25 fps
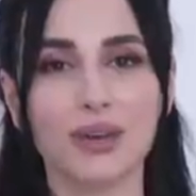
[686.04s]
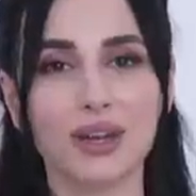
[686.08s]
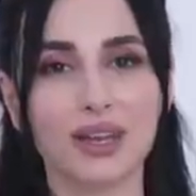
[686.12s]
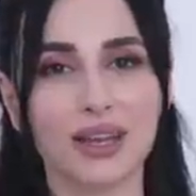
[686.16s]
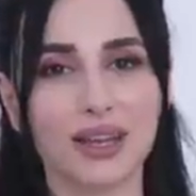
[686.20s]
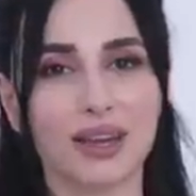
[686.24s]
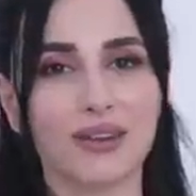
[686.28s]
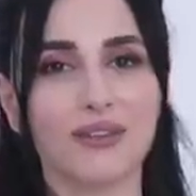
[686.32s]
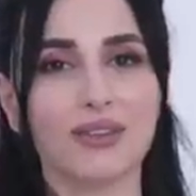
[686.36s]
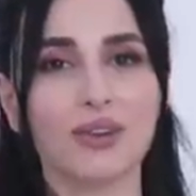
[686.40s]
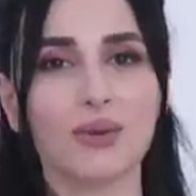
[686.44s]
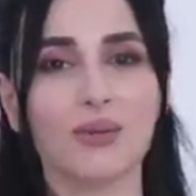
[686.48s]

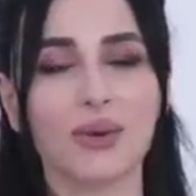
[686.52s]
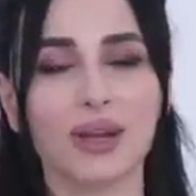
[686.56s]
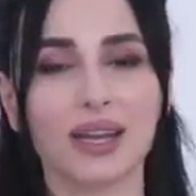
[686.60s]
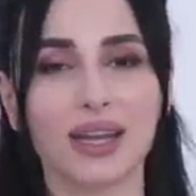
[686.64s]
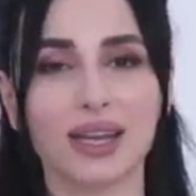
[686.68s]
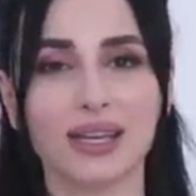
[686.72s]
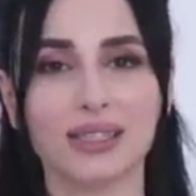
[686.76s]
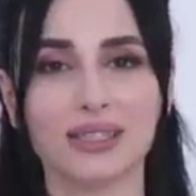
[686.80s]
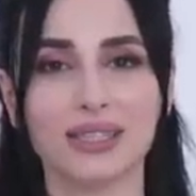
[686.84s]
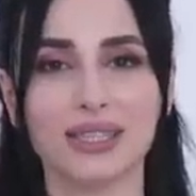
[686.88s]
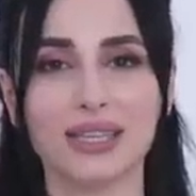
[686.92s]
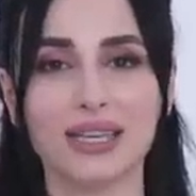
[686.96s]
putting everyone
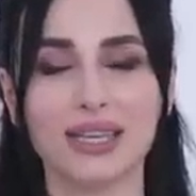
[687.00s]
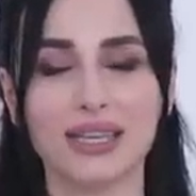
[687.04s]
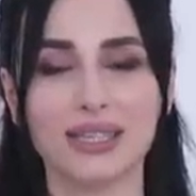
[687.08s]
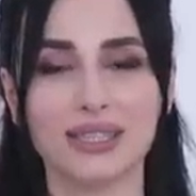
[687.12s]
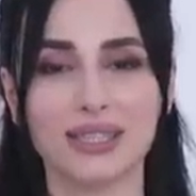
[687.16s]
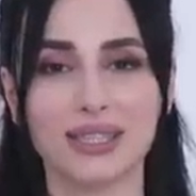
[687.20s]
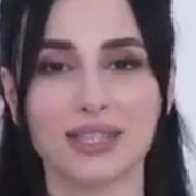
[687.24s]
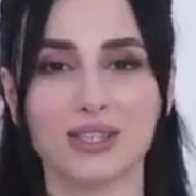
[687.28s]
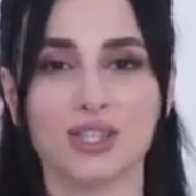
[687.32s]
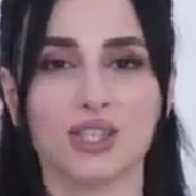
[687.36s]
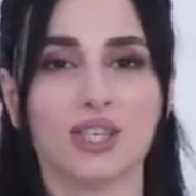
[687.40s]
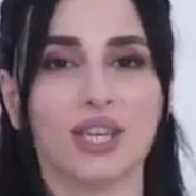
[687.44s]
at ease
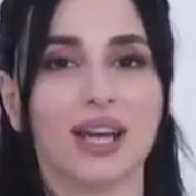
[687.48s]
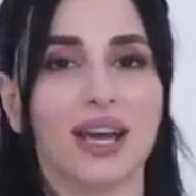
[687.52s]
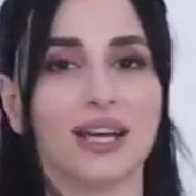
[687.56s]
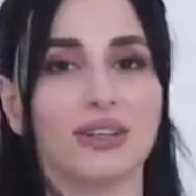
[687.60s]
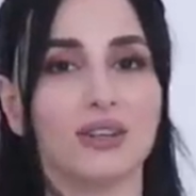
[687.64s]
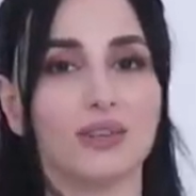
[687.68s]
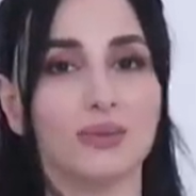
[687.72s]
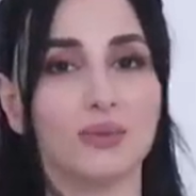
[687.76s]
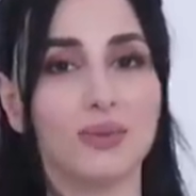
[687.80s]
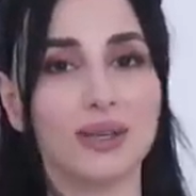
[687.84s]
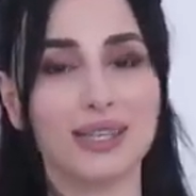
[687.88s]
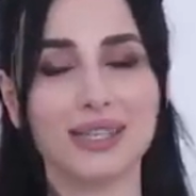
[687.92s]
that she
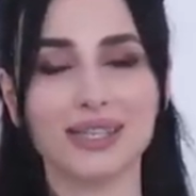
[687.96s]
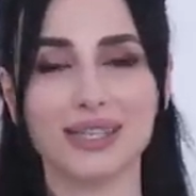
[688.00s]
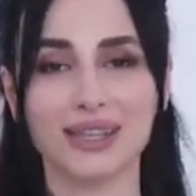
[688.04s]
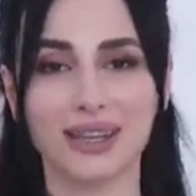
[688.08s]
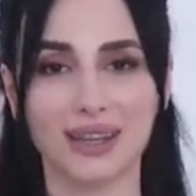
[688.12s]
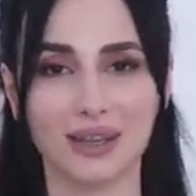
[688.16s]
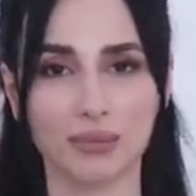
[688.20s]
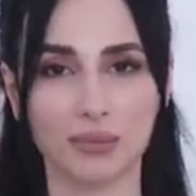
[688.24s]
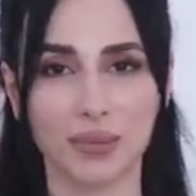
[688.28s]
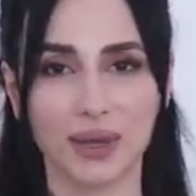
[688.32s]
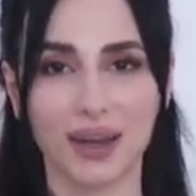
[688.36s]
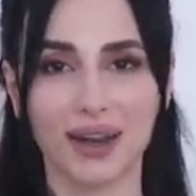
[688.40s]
had a
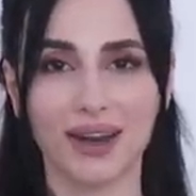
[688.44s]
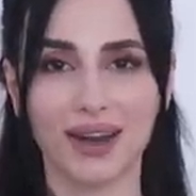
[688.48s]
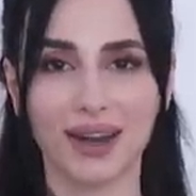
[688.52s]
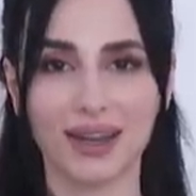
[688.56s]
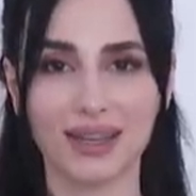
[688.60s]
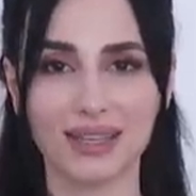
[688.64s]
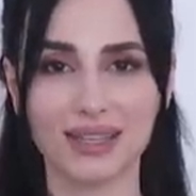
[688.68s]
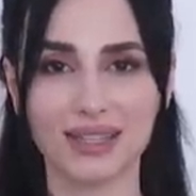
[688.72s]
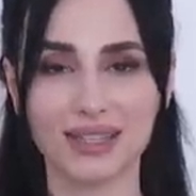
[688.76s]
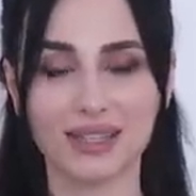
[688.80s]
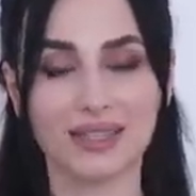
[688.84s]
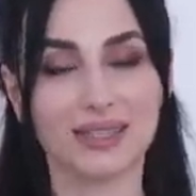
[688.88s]
reasoning
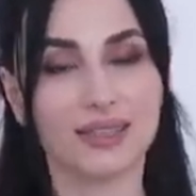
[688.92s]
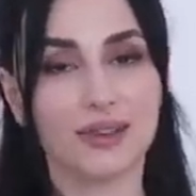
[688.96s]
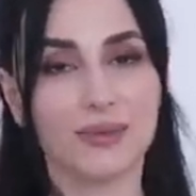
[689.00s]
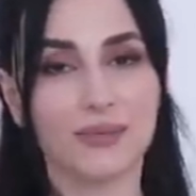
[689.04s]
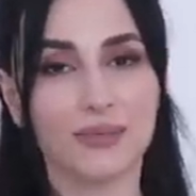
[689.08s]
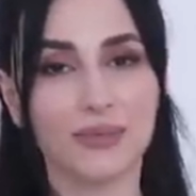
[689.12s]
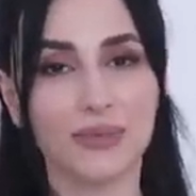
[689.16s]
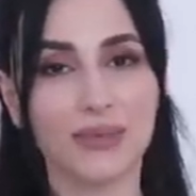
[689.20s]
behind it.